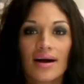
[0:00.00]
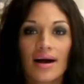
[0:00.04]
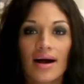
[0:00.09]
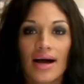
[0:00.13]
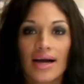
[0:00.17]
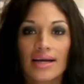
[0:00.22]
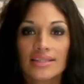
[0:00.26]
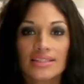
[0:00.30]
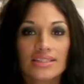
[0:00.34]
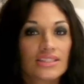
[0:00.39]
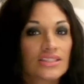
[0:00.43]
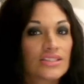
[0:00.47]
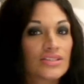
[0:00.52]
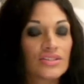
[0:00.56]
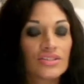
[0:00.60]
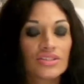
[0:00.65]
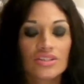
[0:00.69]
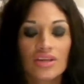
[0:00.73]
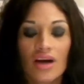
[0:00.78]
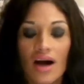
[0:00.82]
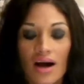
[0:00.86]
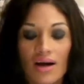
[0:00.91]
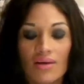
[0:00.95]
I do
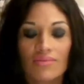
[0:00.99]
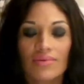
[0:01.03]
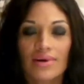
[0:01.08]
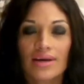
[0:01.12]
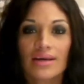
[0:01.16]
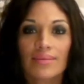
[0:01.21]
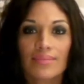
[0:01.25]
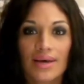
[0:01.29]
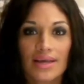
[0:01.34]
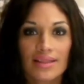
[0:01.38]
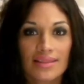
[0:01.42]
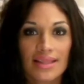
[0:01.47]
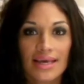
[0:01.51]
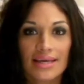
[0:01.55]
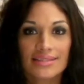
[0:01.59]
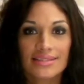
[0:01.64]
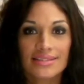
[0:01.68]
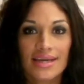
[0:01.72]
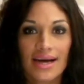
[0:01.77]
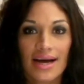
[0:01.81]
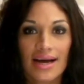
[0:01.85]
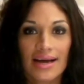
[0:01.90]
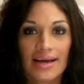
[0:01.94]
not recommend
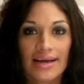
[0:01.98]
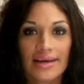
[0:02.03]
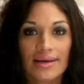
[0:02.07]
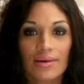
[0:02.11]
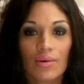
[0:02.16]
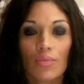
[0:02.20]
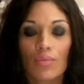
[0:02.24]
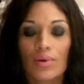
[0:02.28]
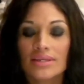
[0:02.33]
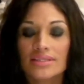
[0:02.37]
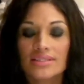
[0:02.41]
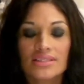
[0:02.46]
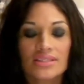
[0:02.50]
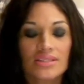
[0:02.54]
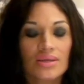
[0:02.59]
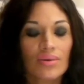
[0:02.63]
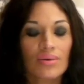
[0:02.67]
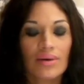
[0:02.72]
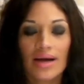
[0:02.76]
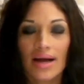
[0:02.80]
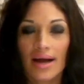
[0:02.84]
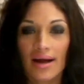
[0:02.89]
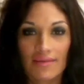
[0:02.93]
that diet
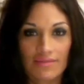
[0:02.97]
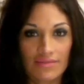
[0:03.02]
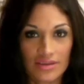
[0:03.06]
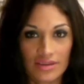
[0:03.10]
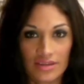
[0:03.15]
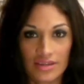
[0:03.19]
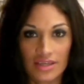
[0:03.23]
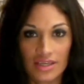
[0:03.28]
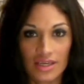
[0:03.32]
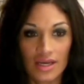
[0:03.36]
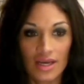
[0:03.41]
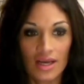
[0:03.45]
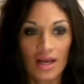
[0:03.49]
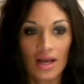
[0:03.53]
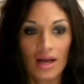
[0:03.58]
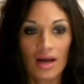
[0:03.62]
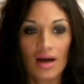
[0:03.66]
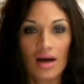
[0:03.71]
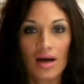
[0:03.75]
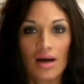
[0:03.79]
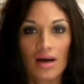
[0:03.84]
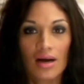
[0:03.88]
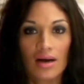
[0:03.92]
whatsoever.
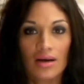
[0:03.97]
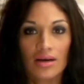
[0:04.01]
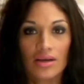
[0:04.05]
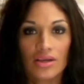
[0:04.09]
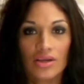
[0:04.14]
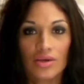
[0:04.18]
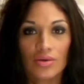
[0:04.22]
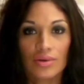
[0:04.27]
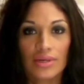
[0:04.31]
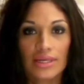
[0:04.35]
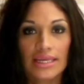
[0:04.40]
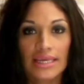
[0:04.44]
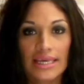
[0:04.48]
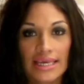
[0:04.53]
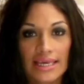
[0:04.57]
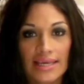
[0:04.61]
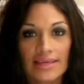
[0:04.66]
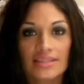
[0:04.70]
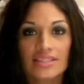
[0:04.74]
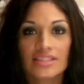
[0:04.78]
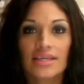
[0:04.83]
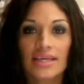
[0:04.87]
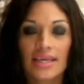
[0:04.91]
You
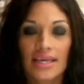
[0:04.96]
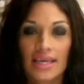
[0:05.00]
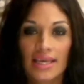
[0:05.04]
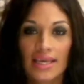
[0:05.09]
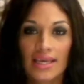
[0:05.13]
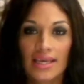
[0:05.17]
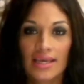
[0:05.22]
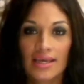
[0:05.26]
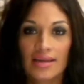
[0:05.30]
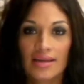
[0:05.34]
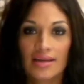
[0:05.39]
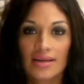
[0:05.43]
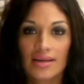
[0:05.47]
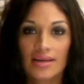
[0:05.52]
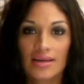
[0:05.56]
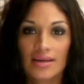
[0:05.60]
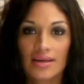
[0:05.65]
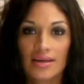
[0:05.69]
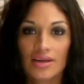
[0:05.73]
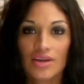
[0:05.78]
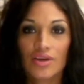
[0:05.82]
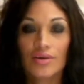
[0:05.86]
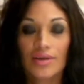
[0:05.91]
need to eat
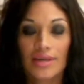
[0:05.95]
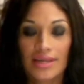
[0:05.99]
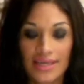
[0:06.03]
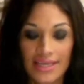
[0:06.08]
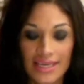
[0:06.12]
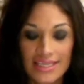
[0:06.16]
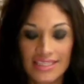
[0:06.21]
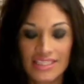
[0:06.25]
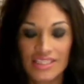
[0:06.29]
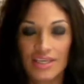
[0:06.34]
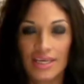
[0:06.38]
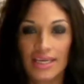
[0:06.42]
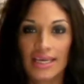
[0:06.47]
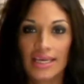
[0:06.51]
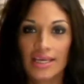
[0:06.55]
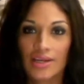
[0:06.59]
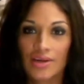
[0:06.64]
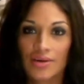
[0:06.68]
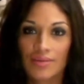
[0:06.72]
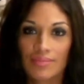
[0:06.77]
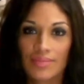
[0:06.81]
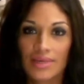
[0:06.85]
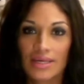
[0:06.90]

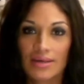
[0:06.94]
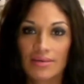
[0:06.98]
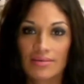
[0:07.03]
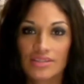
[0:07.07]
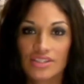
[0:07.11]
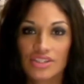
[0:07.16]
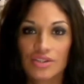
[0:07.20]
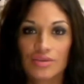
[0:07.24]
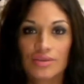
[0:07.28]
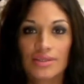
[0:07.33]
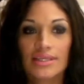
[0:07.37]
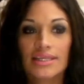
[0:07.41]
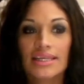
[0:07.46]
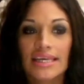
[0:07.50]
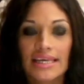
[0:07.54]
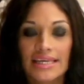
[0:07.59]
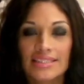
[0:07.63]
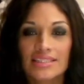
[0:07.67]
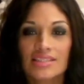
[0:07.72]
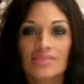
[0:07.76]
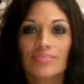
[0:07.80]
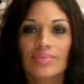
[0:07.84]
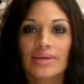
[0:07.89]
your meals. You
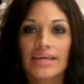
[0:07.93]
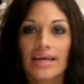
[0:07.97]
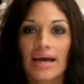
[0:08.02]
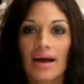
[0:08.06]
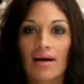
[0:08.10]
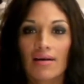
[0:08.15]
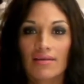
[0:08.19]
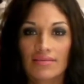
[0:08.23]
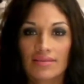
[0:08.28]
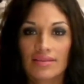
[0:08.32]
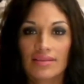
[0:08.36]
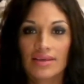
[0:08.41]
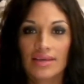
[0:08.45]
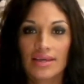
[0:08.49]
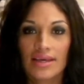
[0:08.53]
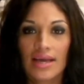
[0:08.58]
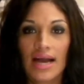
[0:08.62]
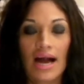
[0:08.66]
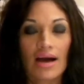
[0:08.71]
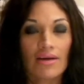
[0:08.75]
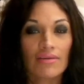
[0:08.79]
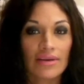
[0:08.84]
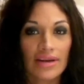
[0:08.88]
need to be healthy.
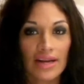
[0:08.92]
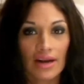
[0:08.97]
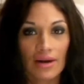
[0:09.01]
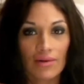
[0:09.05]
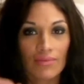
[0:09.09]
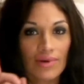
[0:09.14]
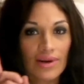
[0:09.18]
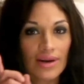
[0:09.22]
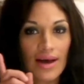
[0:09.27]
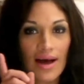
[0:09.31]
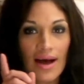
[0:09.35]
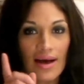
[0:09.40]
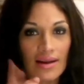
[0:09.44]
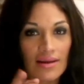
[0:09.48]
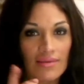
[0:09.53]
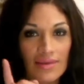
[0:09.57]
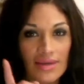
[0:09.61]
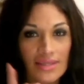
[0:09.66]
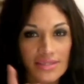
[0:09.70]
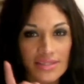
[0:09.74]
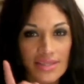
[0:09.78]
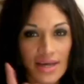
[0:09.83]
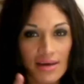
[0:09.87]
I don't care what
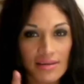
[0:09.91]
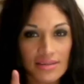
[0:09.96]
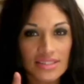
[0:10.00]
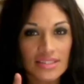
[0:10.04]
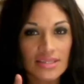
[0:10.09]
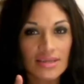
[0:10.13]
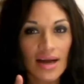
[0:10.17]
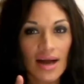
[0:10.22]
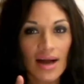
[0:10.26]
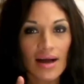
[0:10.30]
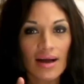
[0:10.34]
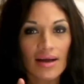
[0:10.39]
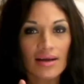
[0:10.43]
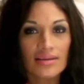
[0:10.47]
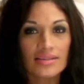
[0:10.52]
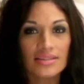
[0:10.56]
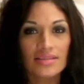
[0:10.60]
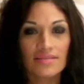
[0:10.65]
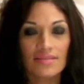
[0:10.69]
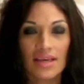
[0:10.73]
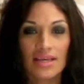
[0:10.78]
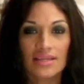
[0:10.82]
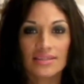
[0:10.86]
anyone tells you
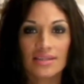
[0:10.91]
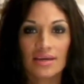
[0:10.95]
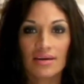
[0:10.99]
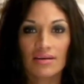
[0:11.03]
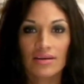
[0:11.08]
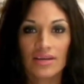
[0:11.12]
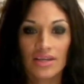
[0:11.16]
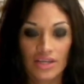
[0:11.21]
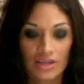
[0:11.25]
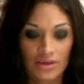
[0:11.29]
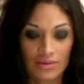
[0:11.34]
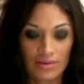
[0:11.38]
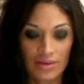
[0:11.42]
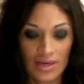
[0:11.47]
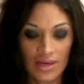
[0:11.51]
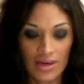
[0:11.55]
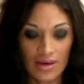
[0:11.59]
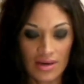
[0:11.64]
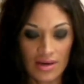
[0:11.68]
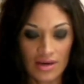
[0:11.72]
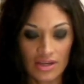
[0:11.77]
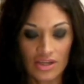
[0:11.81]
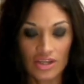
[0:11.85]
guys. If they tell you
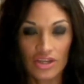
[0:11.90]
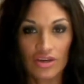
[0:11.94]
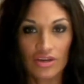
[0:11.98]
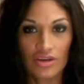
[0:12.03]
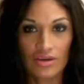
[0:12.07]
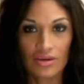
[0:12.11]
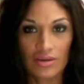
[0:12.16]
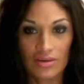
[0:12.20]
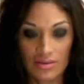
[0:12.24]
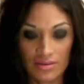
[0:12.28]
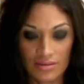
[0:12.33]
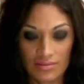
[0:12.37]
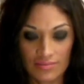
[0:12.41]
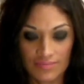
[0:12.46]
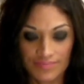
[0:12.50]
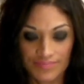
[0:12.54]
you're